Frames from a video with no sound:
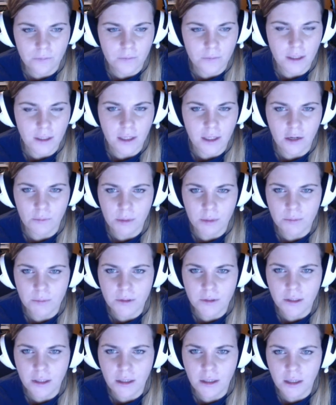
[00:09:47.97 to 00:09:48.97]
the can of
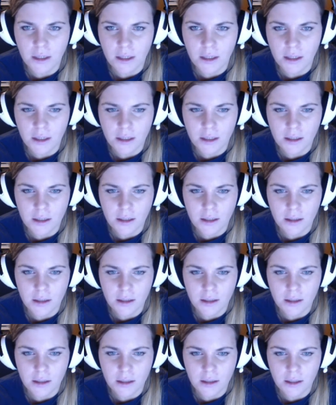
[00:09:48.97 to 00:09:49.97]
Pepsi and
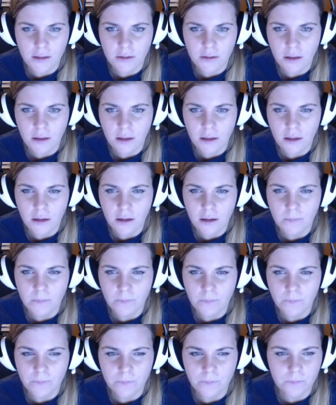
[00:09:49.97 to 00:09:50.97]
I'll get the
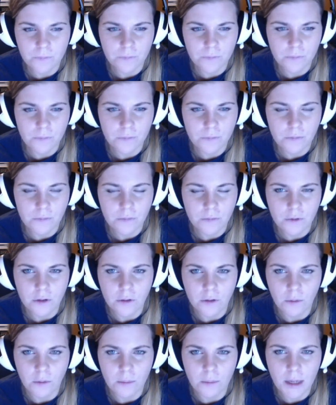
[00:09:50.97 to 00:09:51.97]

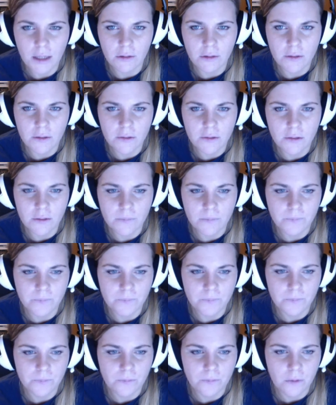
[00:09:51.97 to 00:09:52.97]
old batteries.
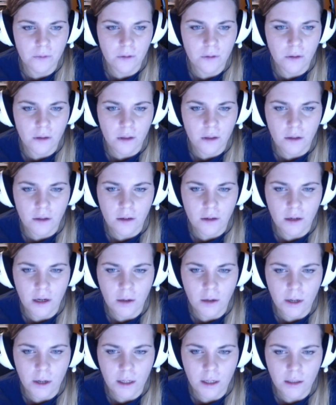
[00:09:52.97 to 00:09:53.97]

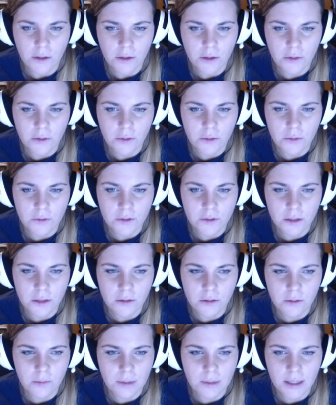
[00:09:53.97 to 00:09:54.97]
Now I'll use the
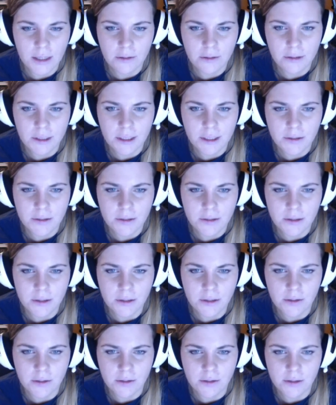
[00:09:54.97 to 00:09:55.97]
old batteries
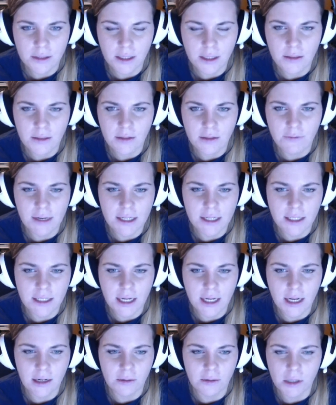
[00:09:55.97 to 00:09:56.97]
in the
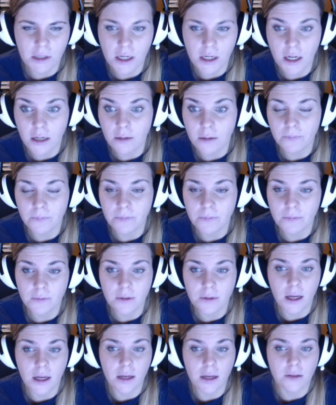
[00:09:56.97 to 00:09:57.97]
flashlight, and we got
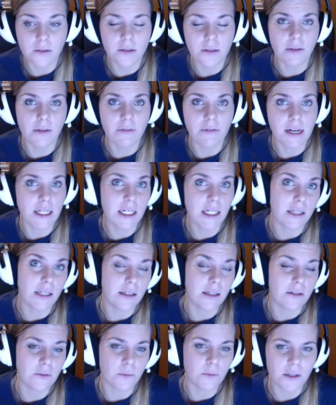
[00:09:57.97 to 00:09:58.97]
us a flashlight
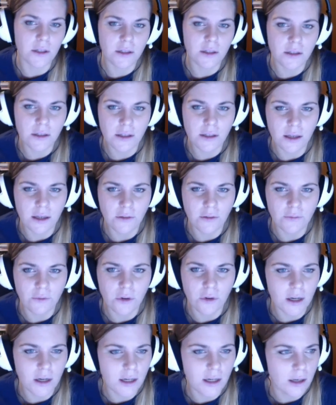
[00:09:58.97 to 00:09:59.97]
that's working
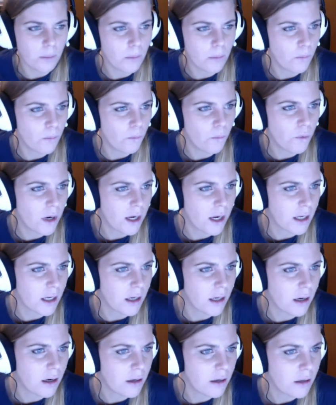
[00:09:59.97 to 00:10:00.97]
for a little
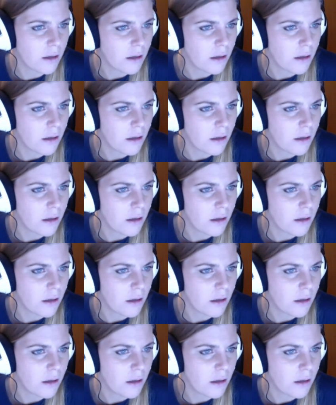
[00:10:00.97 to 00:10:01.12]
while.